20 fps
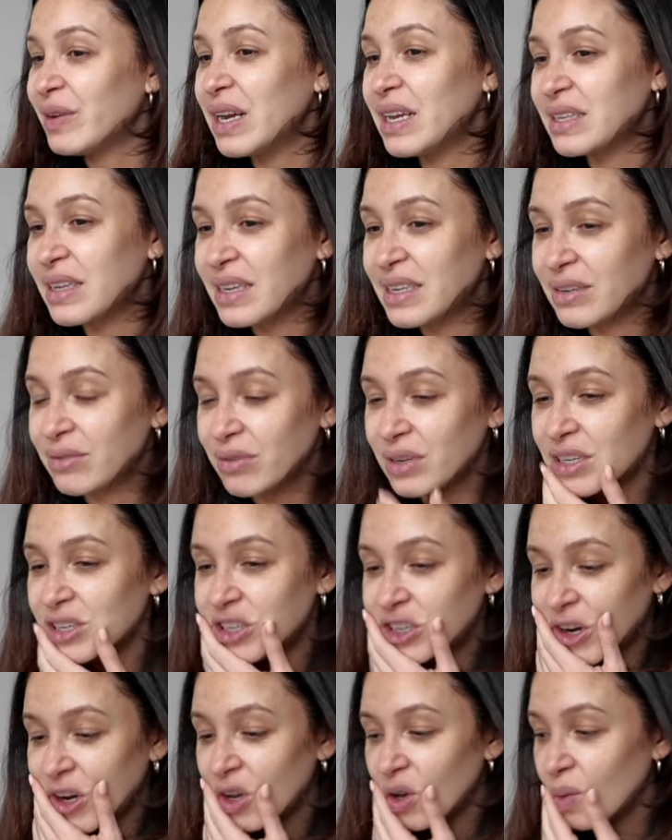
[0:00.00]
realised I didn't really
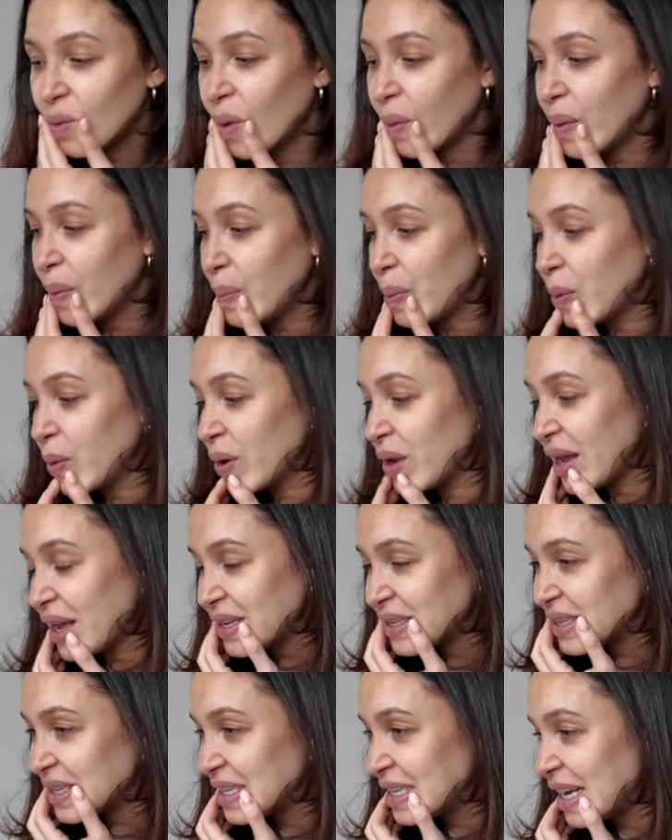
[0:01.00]
show you what we bought
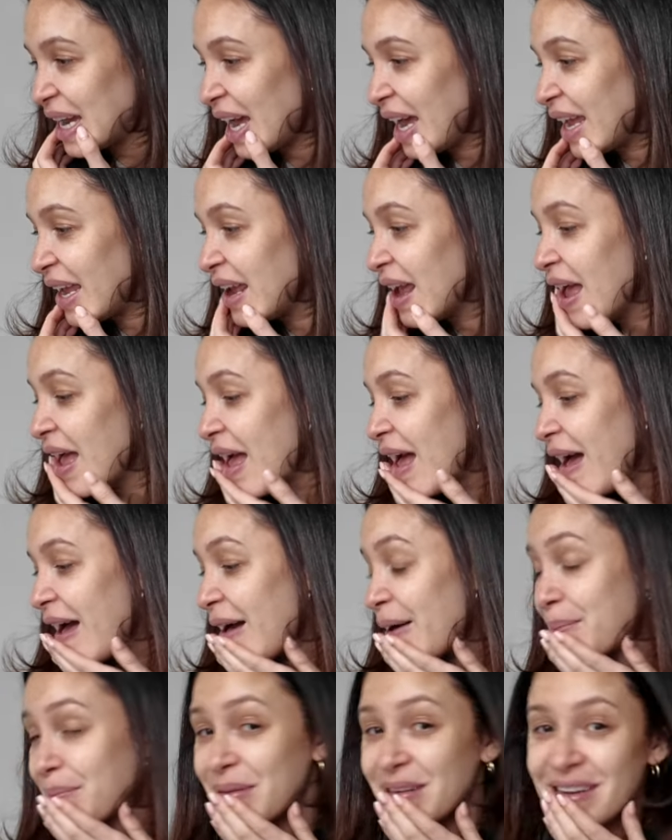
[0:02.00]
yesterday,
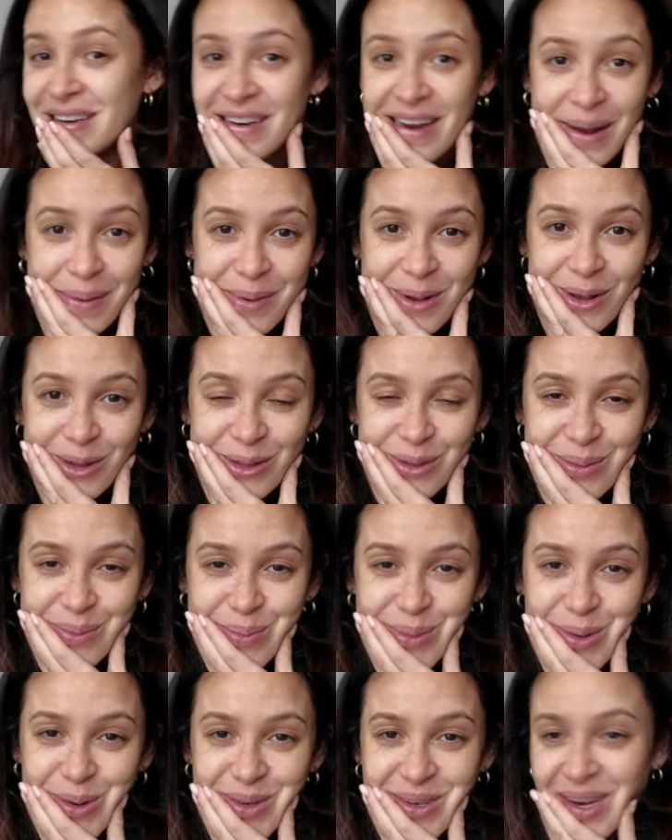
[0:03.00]
um, but today we got some
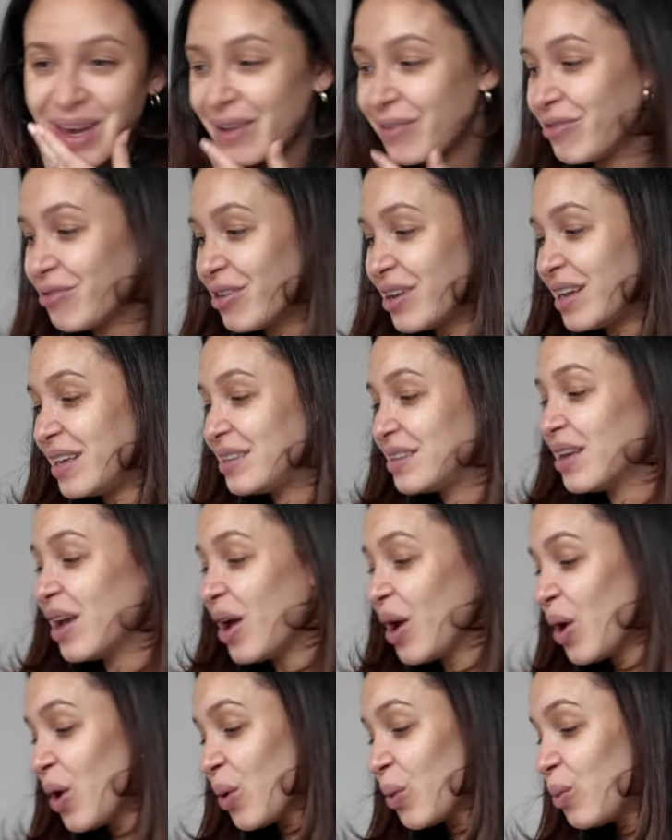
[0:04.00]
more deliveries.
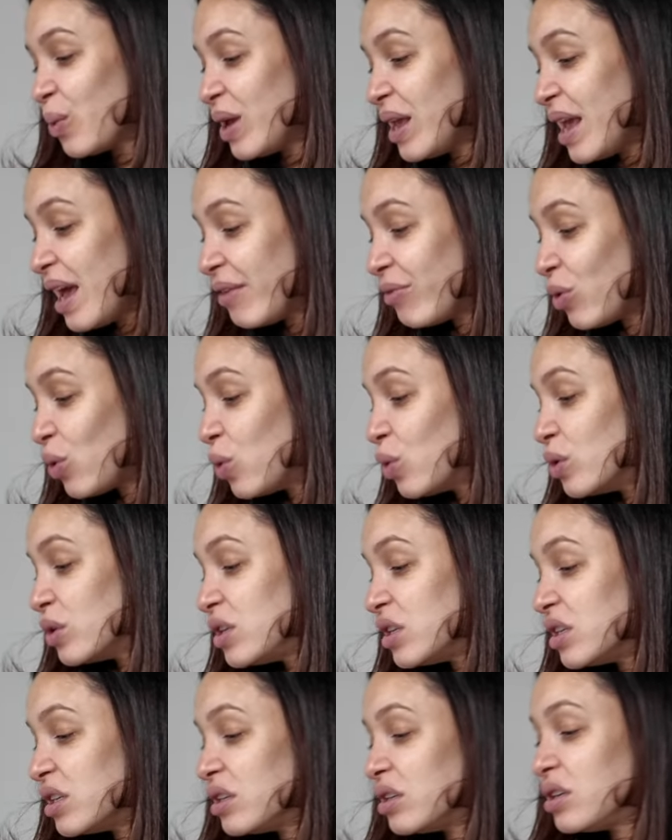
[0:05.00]
We had
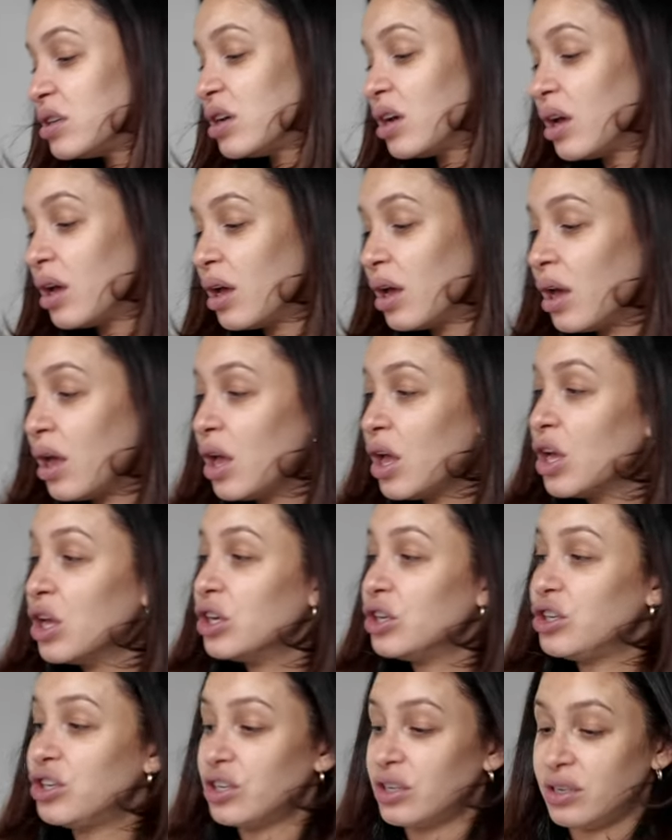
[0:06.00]
ordered
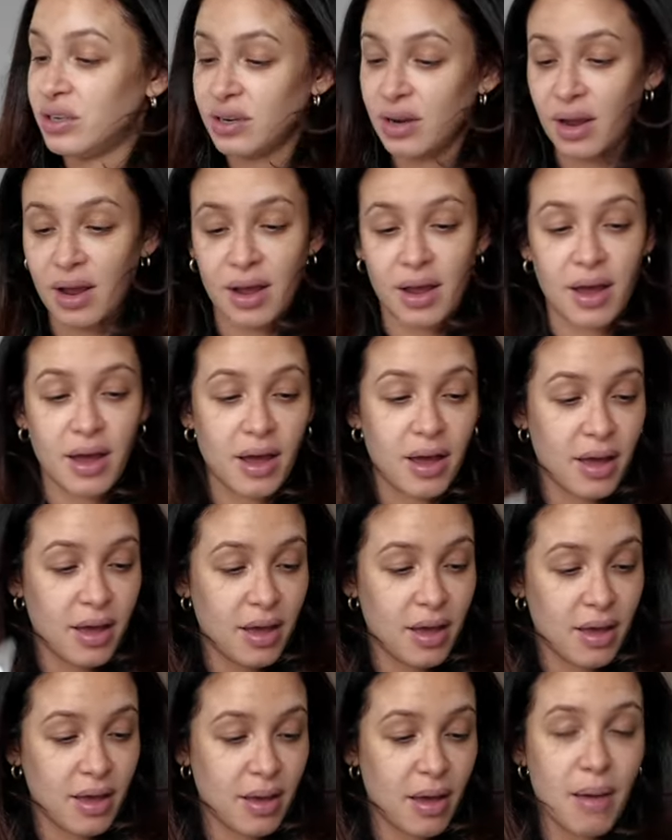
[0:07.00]
just
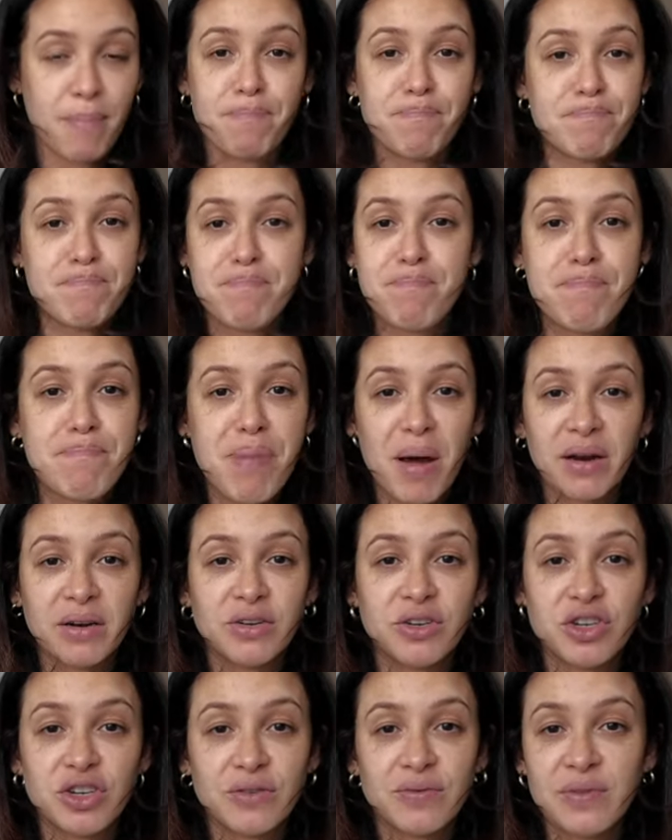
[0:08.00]
a
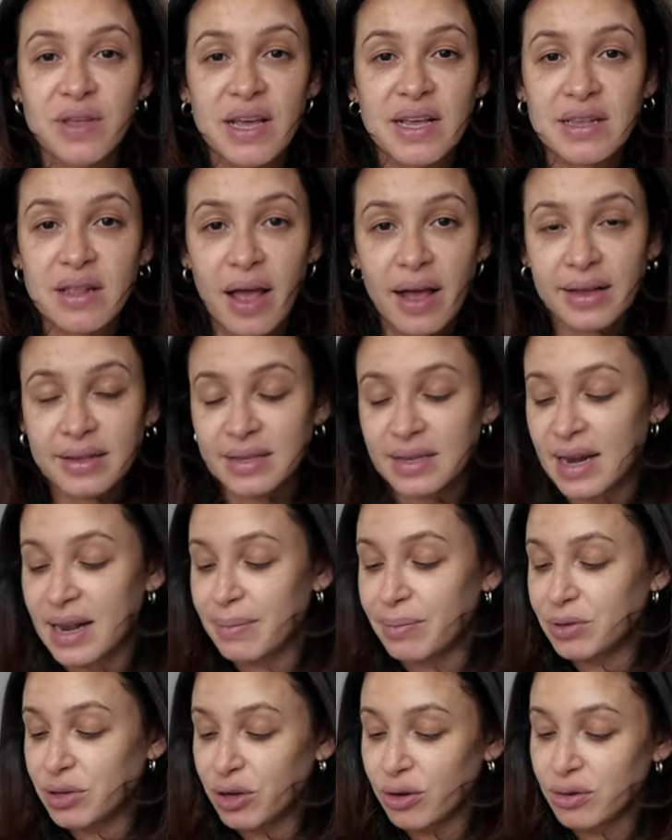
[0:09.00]
bunch of these like
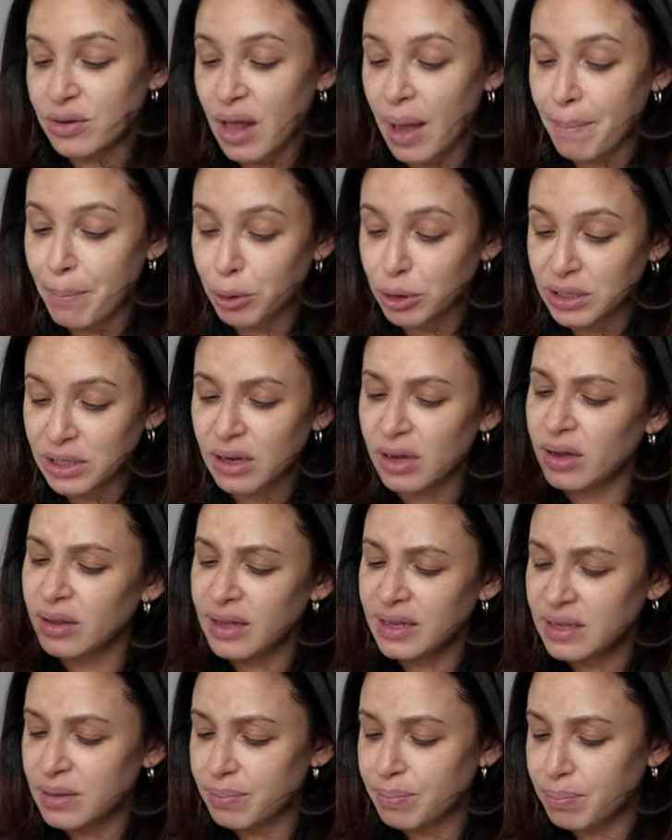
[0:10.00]
sleep suits, like body, uh,
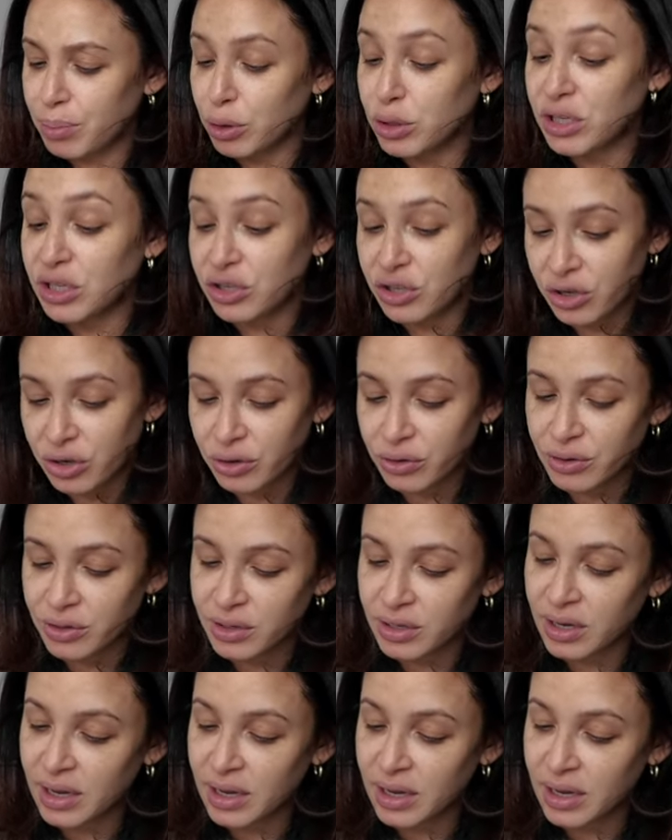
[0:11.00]
these are bodysuits.